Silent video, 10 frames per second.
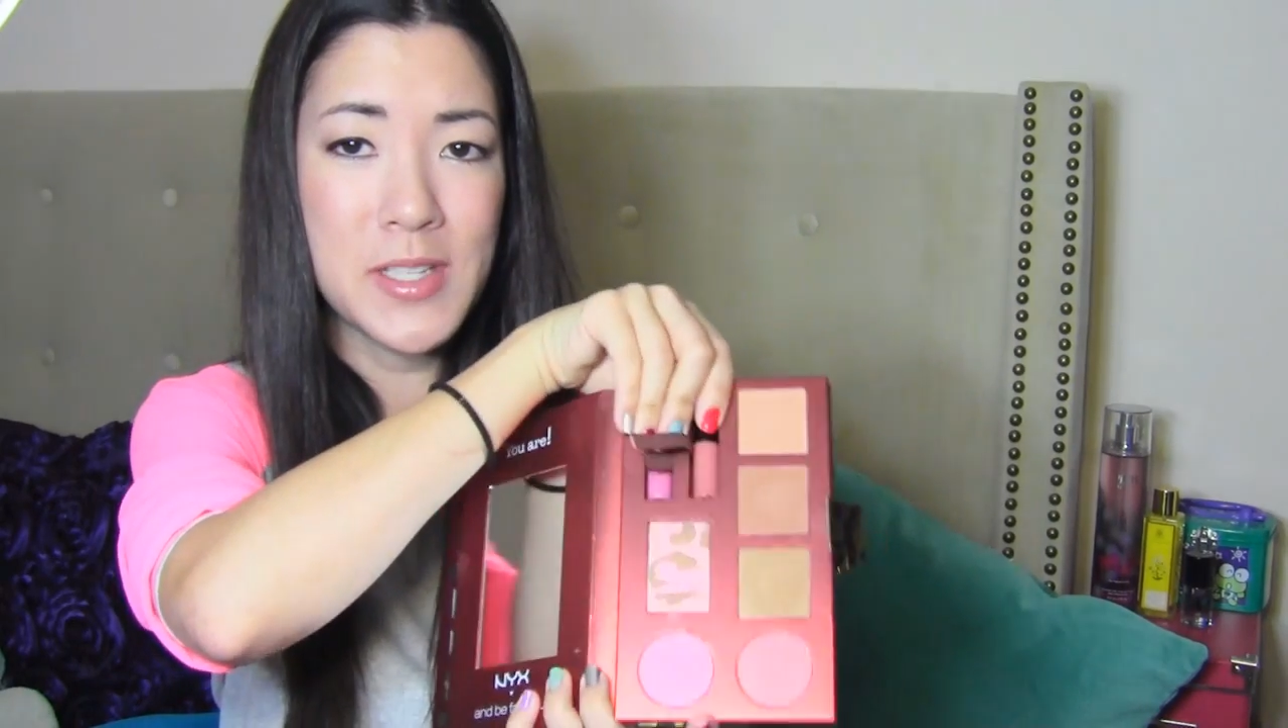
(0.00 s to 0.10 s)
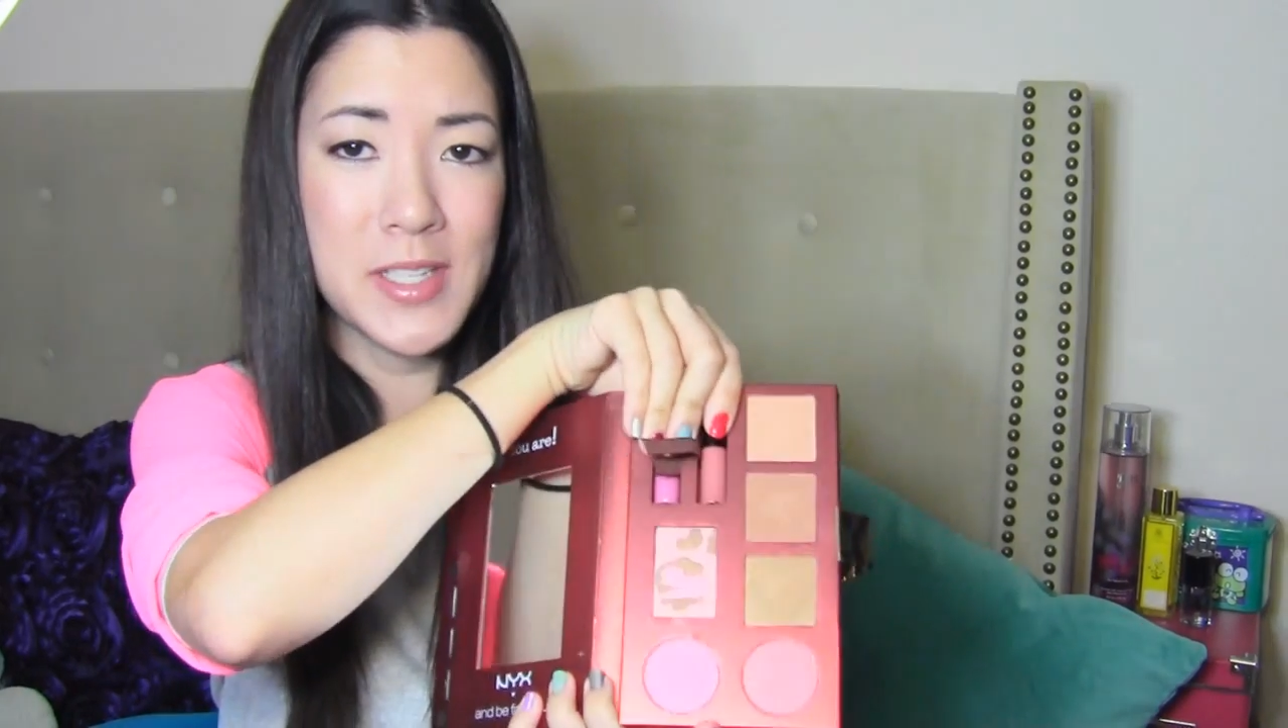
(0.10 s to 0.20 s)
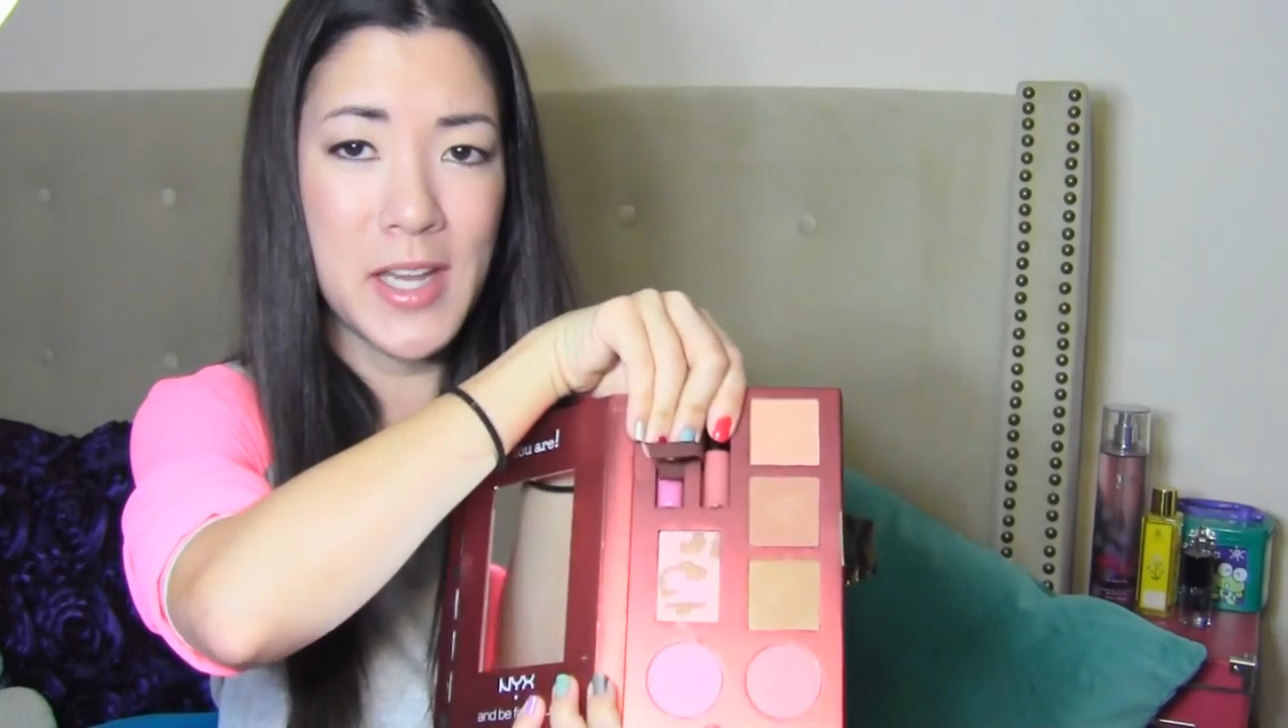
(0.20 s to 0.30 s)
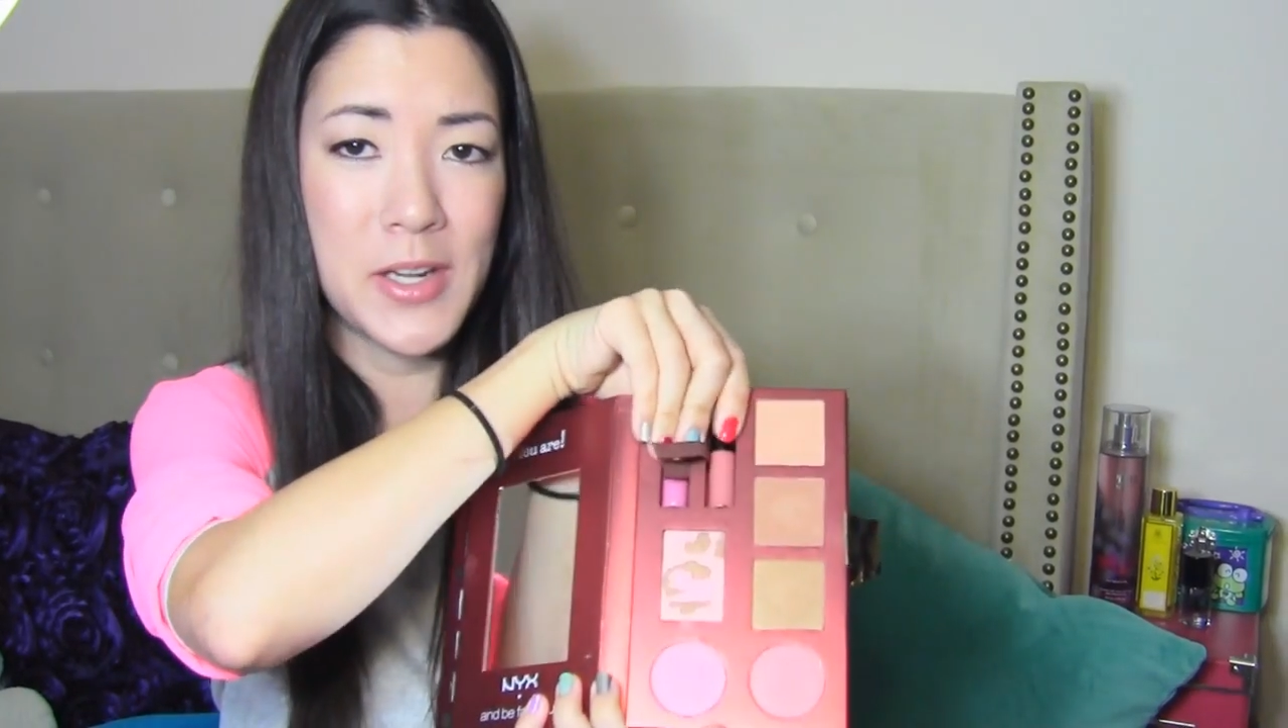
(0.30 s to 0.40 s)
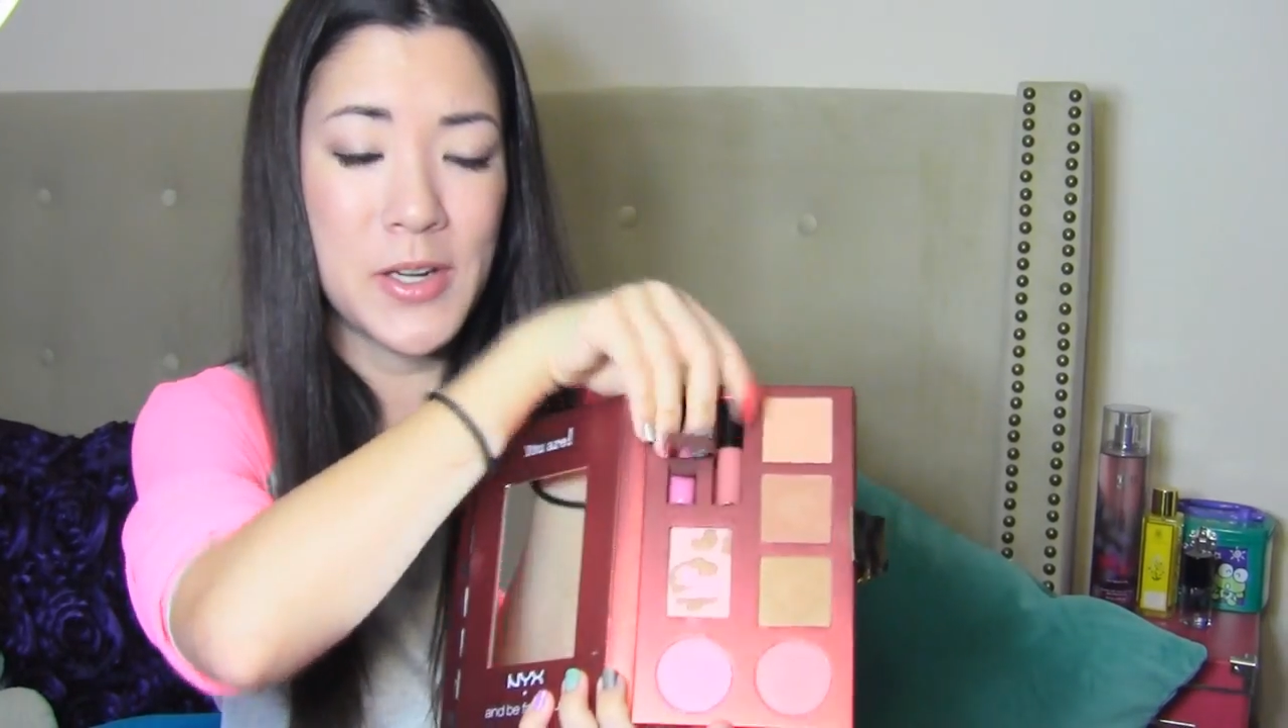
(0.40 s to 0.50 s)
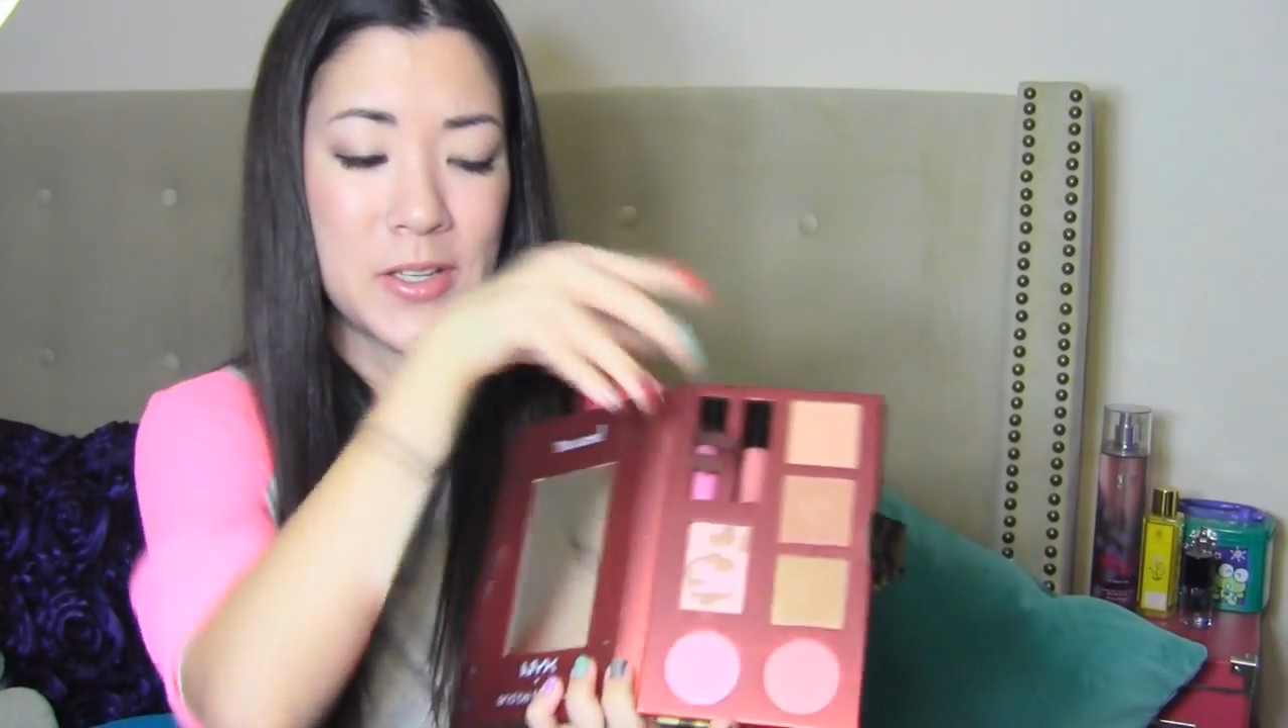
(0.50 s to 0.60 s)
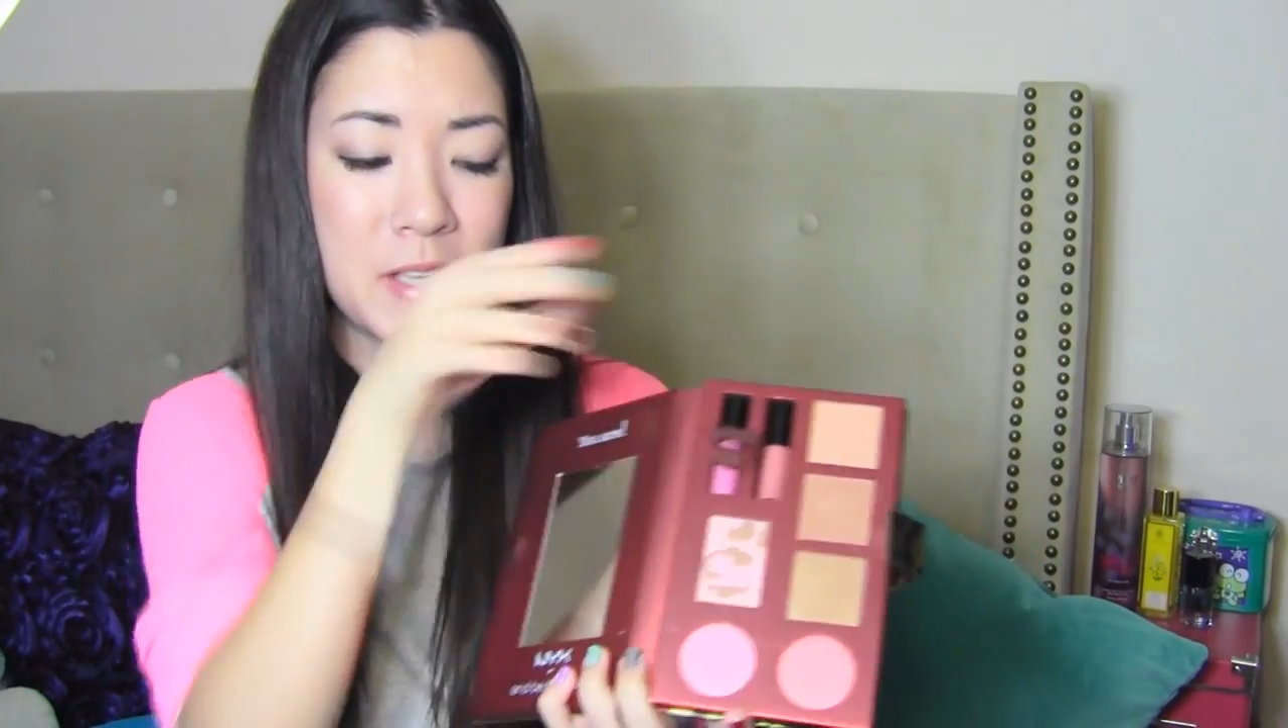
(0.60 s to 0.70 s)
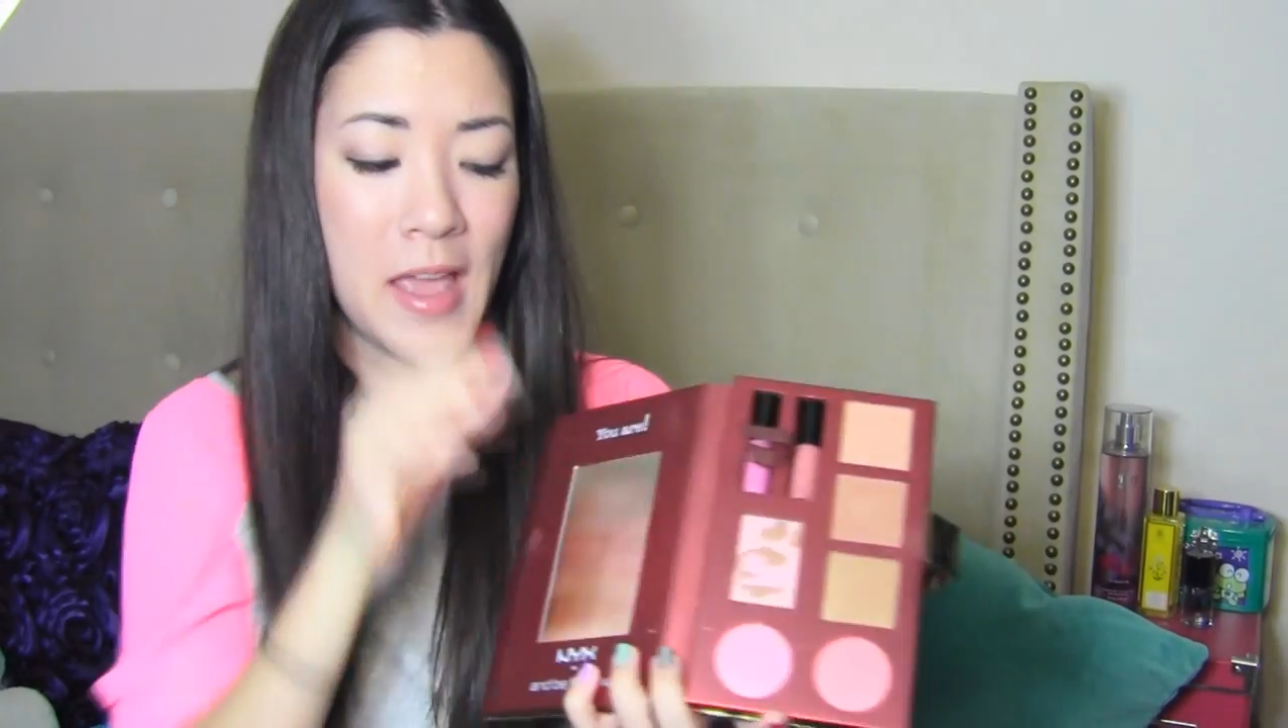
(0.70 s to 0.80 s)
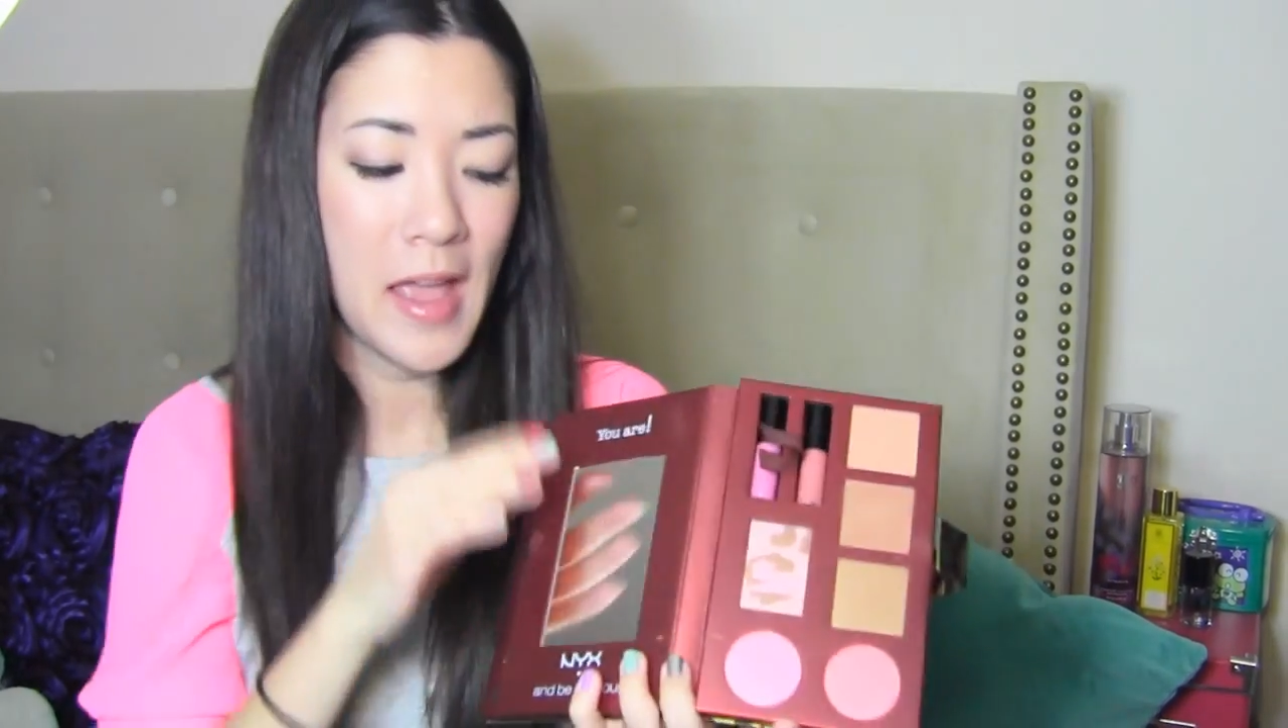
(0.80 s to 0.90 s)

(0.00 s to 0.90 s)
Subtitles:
containers,